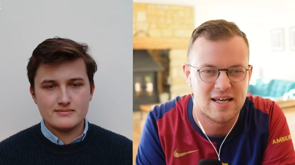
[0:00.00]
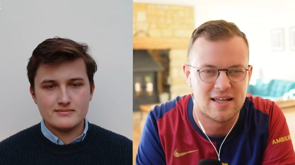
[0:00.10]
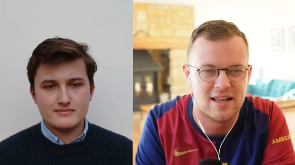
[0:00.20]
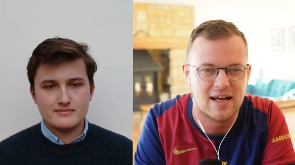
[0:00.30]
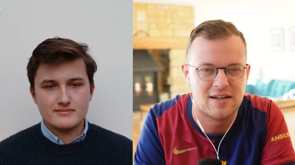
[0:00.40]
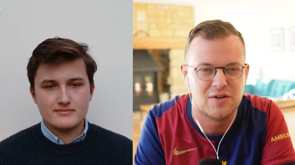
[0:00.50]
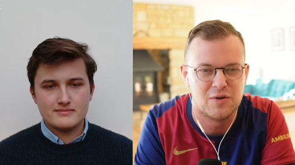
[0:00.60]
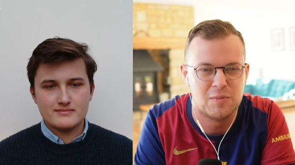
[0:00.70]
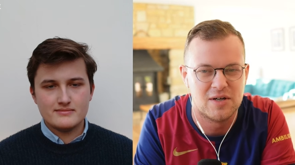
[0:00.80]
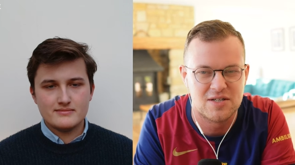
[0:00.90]
Speaker 1: that your
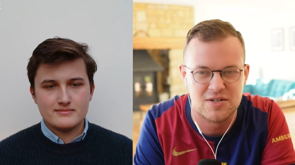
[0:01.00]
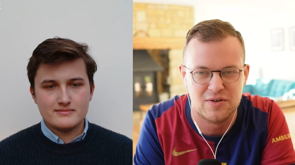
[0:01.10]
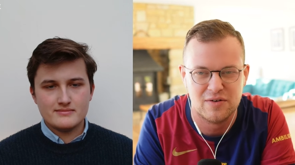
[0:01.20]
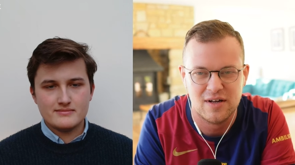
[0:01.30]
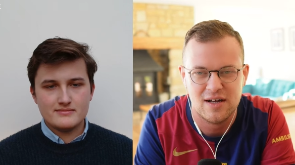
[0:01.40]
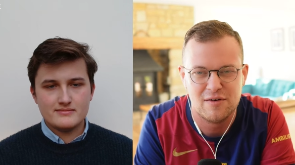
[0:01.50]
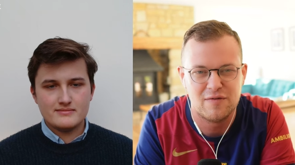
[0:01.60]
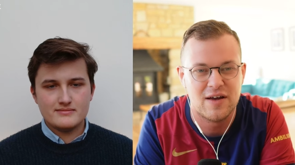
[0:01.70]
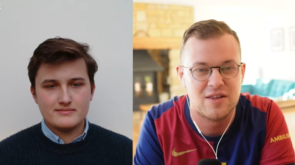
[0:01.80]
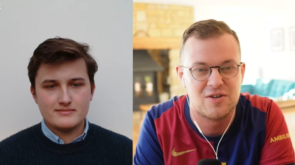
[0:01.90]
personal
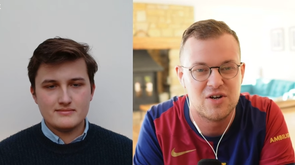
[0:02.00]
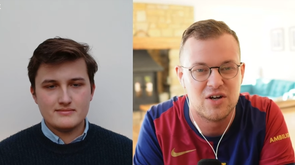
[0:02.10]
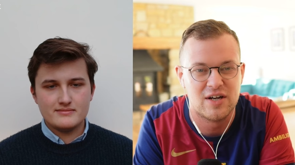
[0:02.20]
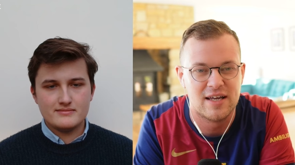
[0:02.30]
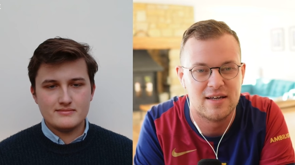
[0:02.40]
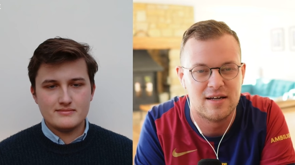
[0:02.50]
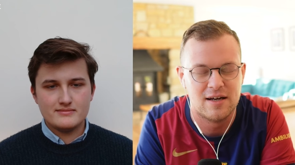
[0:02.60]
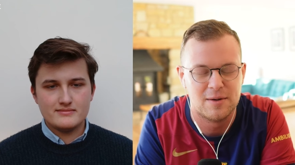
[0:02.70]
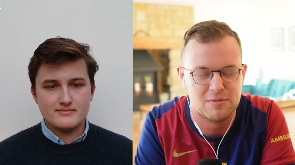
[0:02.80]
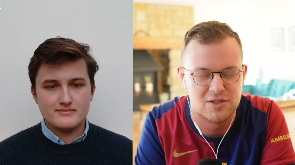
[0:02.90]
faith journey,
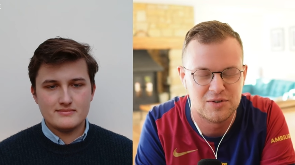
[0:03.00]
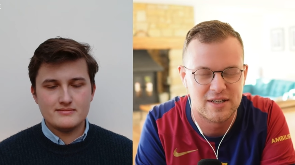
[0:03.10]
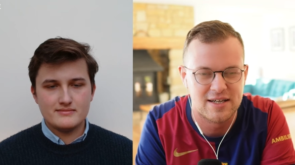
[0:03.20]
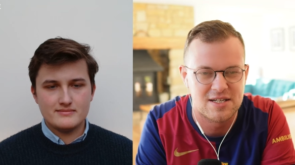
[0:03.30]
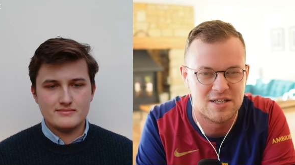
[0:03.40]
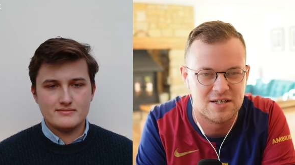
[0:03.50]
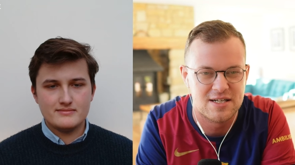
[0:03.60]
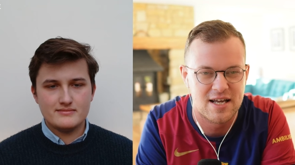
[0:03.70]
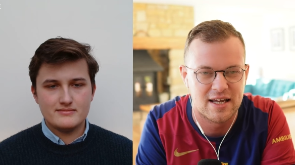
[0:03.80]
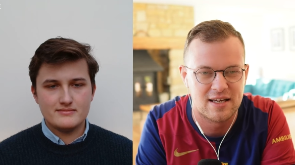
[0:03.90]
um, doing this and
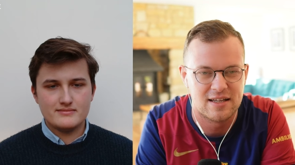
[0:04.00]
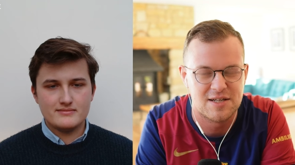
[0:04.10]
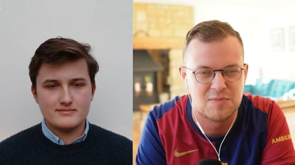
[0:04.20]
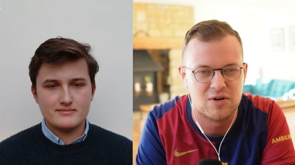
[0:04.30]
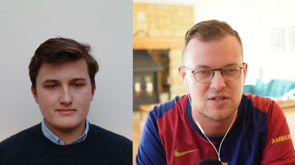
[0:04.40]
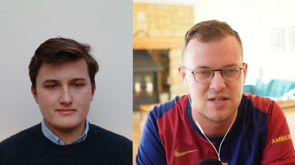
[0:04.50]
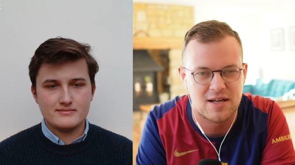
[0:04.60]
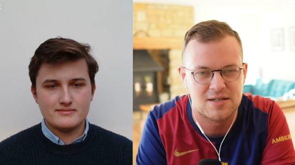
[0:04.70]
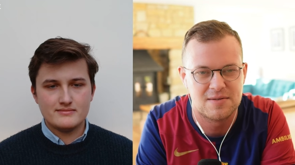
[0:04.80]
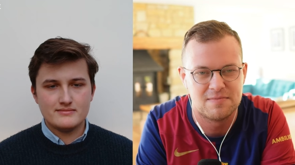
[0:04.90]
undertaking these
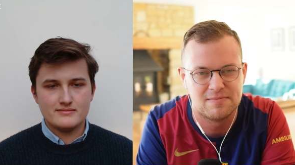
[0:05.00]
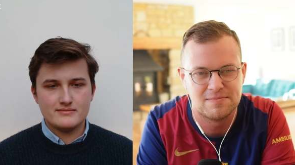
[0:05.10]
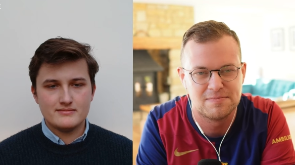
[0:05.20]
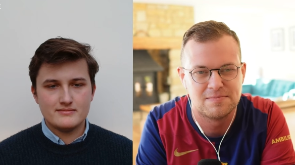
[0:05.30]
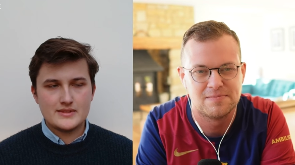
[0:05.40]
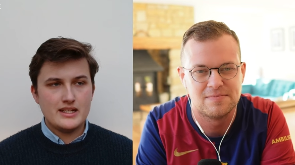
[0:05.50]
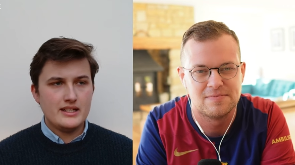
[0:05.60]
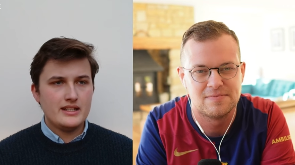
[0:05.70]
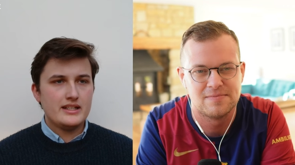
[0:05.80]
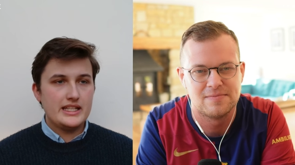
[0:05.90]
projects.
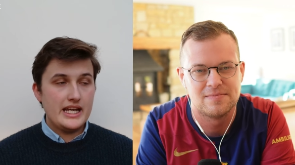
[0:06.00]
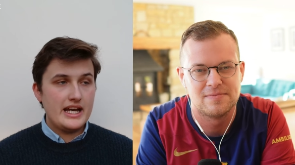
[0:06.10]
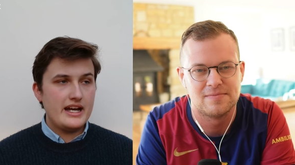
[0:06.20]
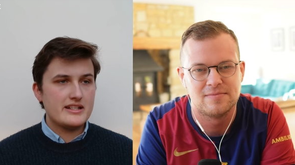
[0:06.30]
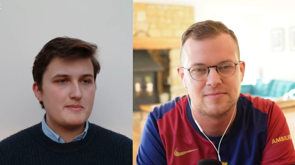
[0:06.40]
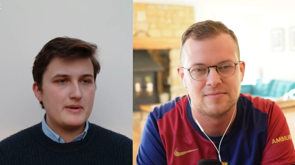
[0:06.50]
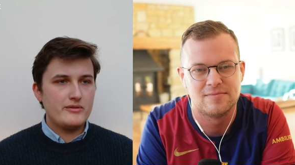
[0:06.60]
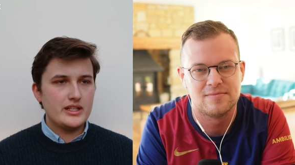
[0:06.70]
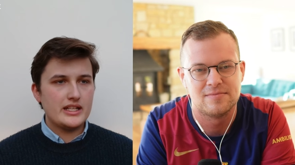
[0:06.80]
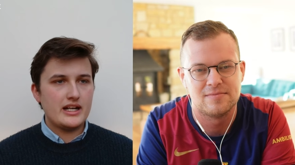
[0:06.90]
Speaker 2: Yeah, it's
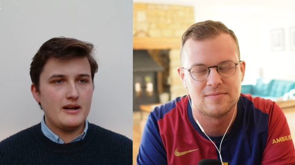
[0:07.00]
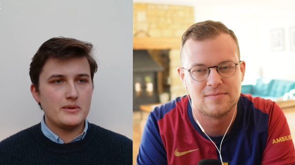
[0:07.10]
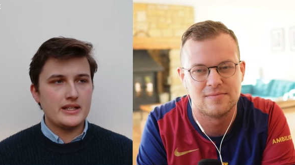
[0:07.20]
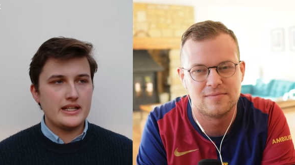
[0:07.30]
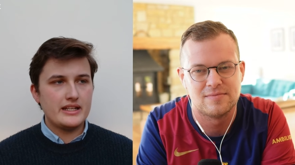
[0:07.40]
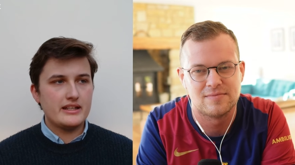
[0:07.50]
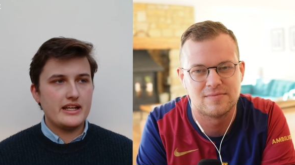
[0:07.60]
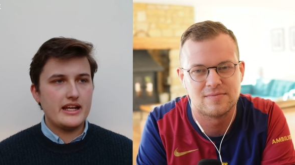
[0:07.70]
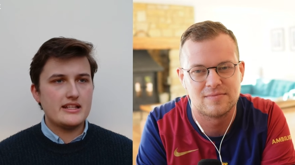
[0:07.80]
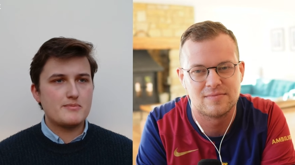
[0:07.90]
been really humbling.
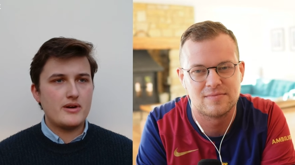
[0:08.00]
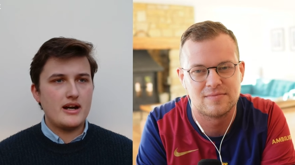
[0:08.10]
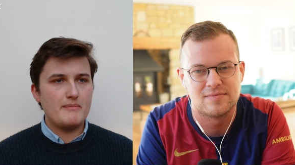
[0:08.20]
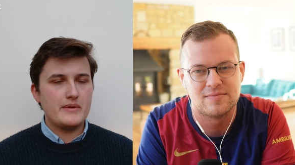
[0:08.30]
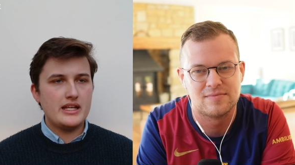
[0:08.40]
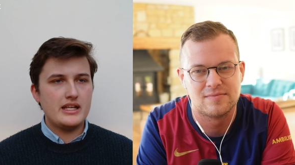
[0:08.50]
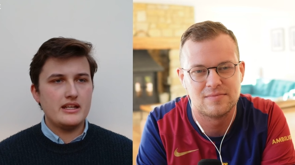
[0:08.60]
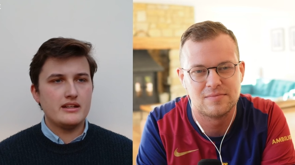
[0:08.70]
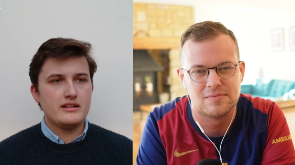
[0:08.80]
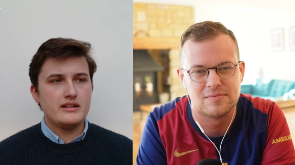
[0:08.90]
It's brought
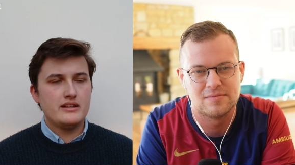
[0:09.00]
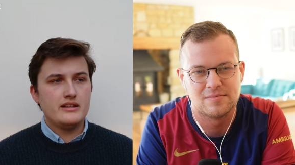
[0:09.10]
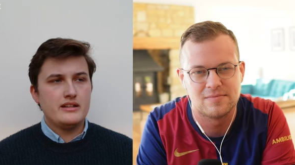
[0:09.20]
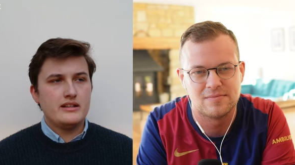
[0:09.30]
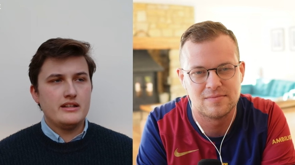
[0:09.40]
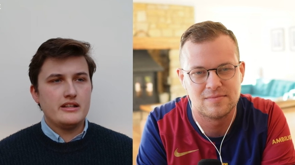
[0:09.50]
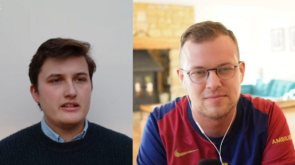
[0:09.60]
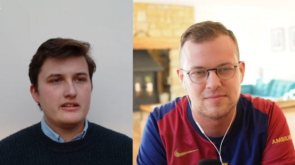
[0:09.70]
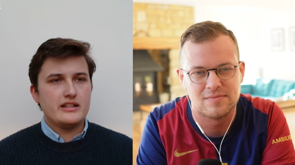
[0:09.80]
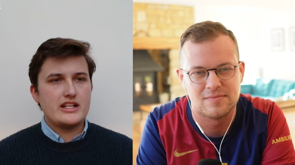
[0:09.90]
me.
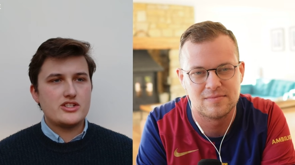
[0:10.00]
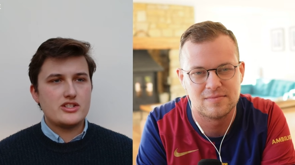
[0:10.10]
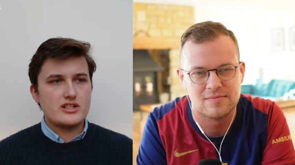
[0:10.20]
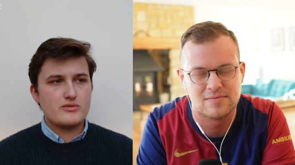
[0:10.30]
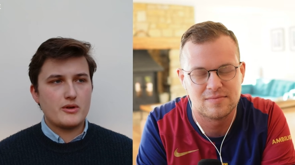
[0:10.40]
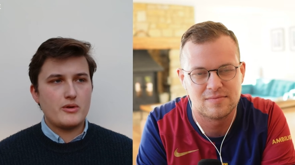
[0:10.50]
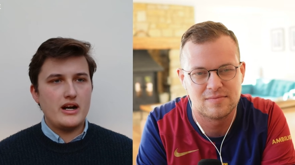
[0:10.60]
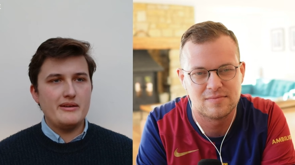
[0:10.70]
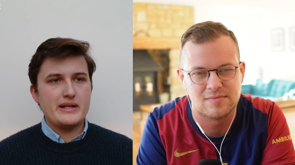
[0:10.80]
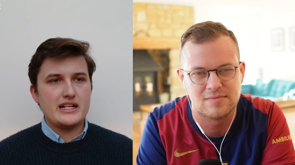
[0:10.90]
It's just
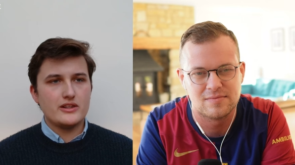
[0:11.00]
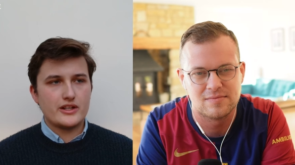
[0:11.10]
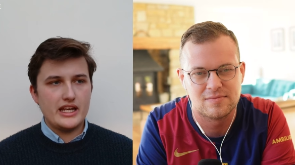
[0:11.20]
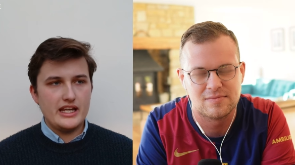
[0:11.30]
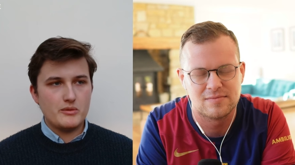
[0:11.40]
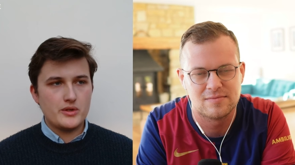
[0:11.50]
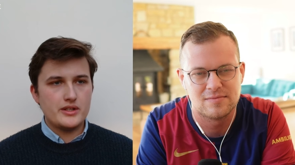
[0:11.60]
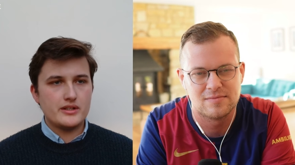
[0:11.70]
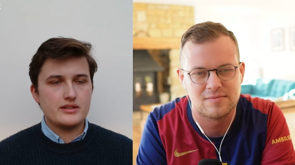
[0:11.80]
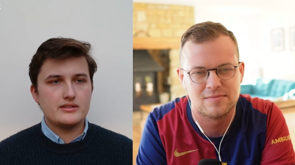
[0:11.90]
required me to look inward